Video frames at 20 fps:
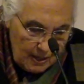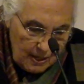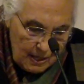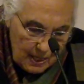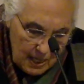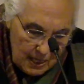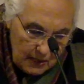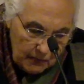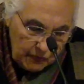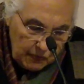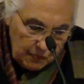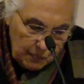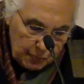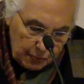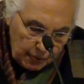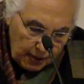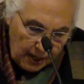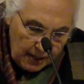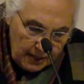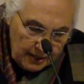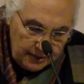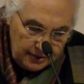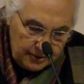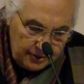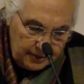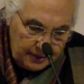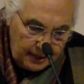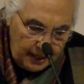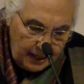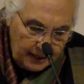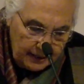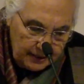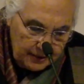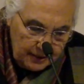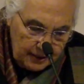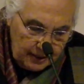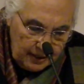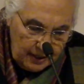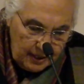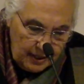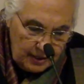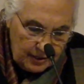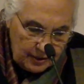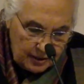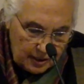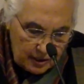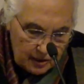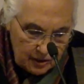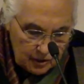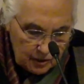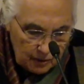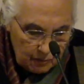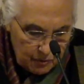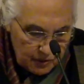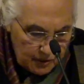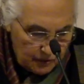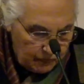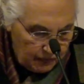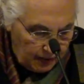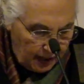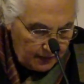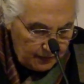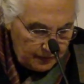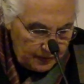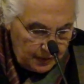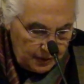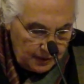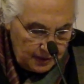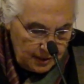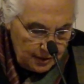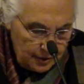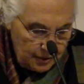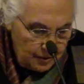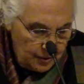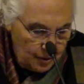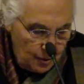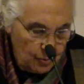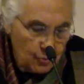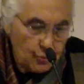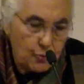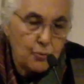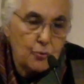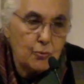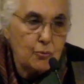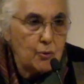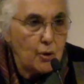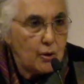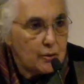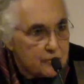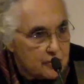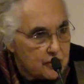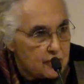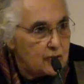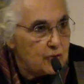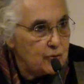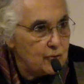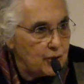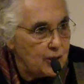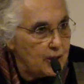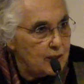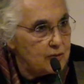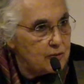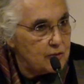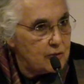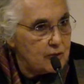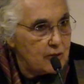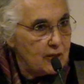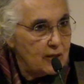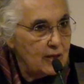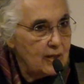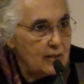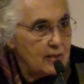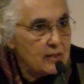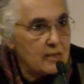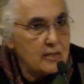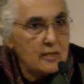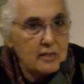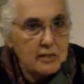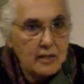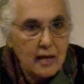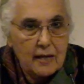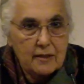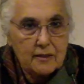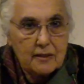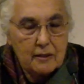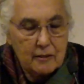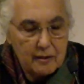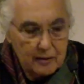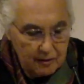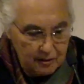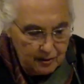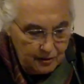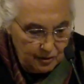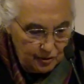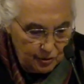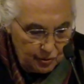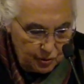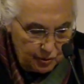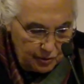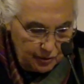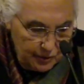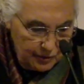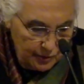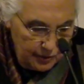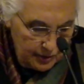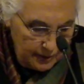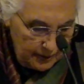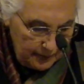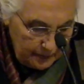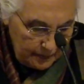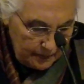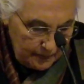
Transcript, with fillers: Even prior to that, systems of governance do not suggest static conditions.